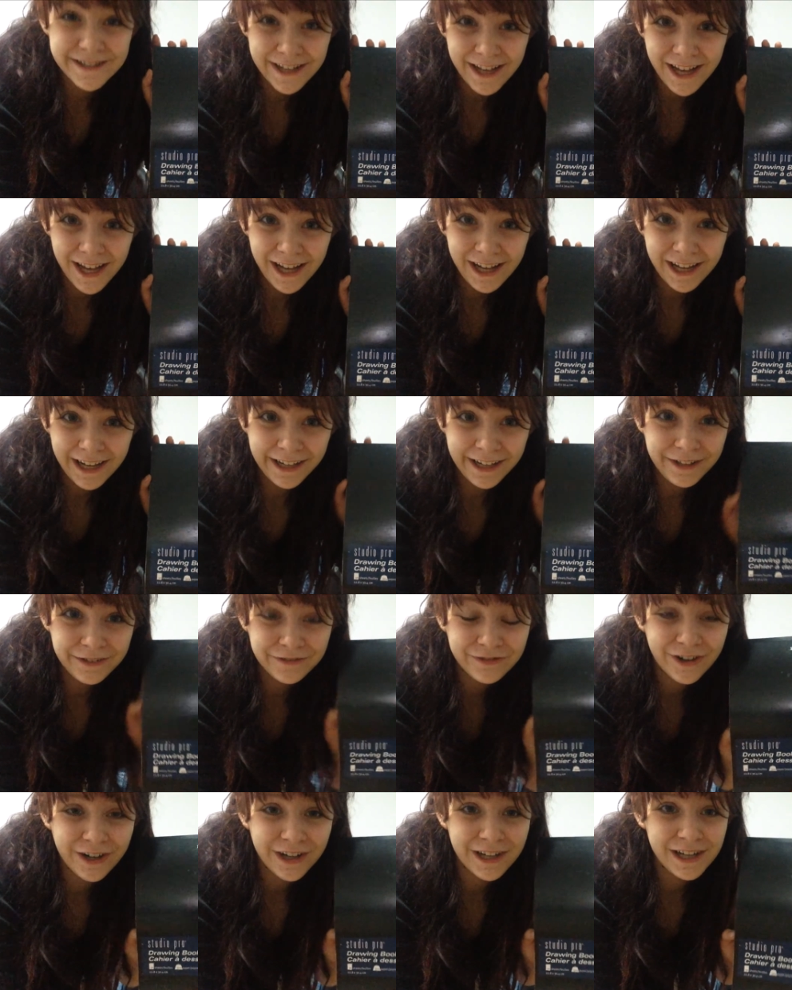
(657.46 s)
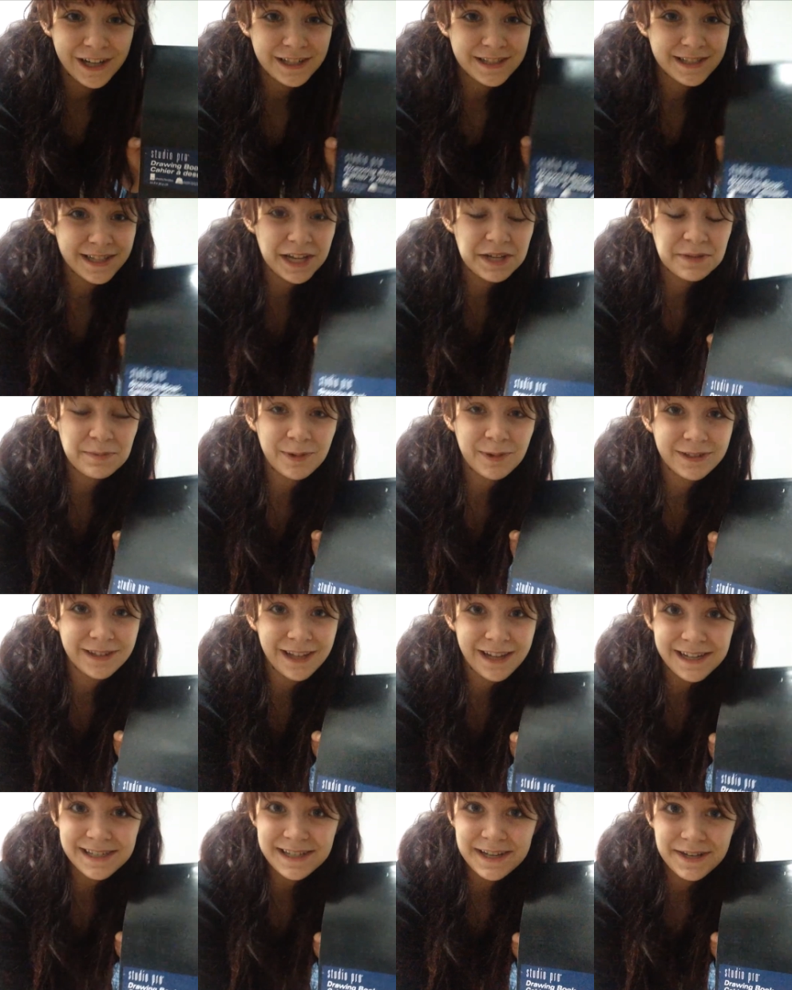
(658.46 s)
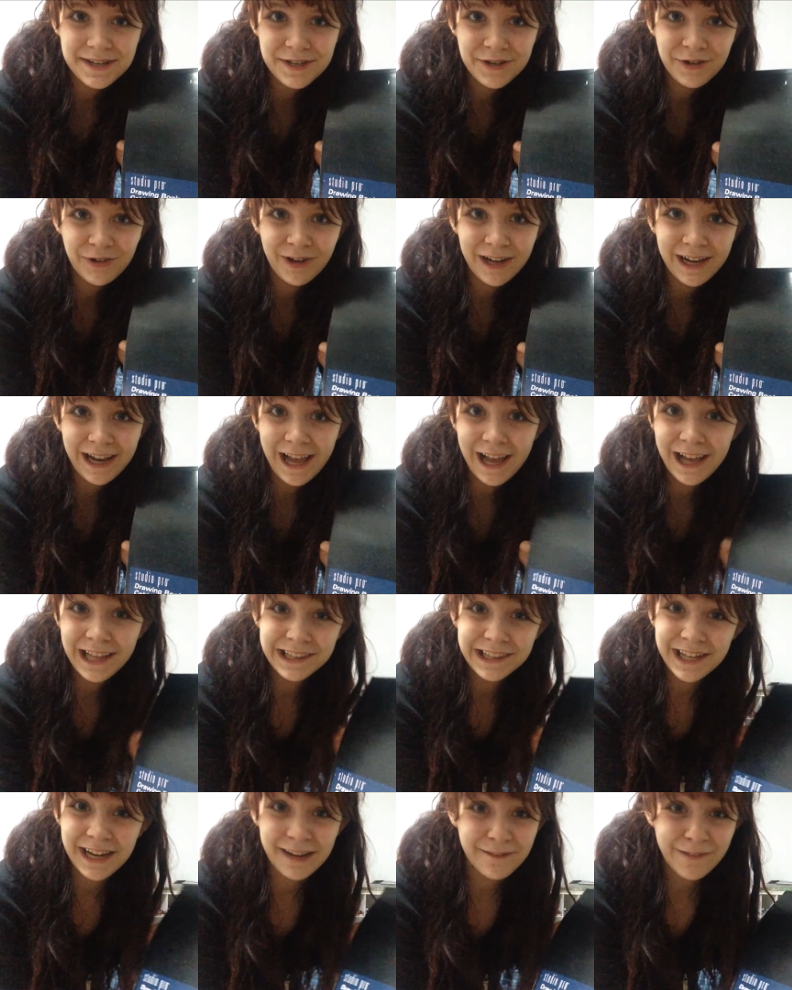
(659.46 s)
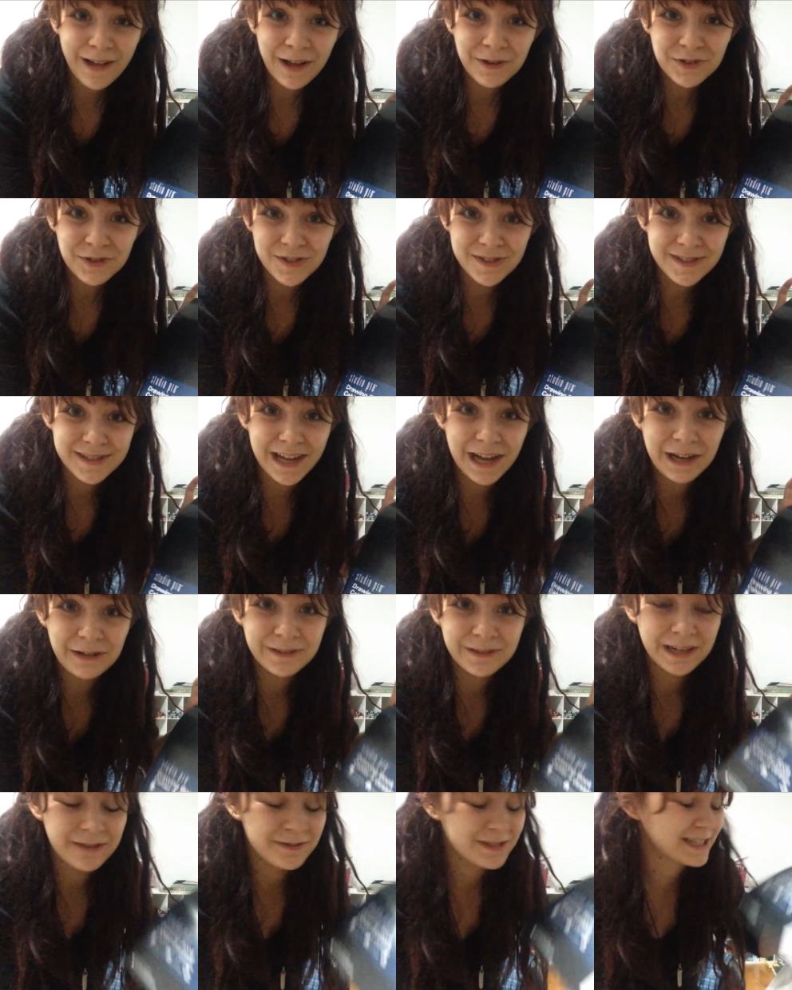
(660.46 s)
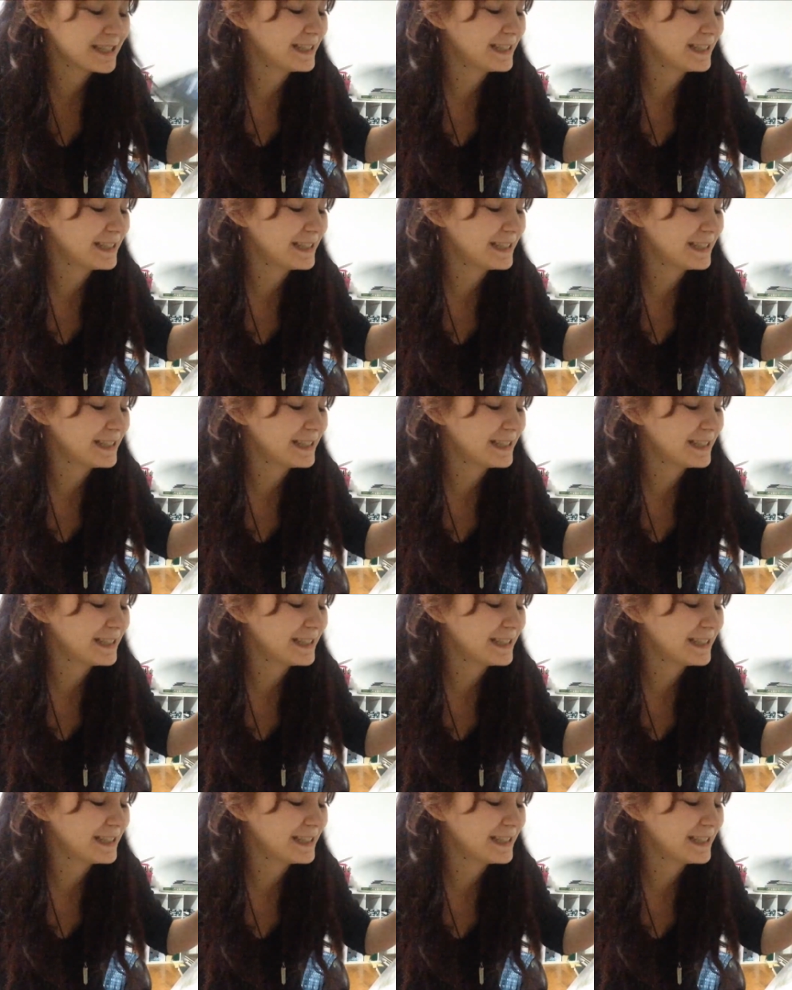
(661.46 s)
a Hilroy sketchbook that I didn't know I had that I found just now when I was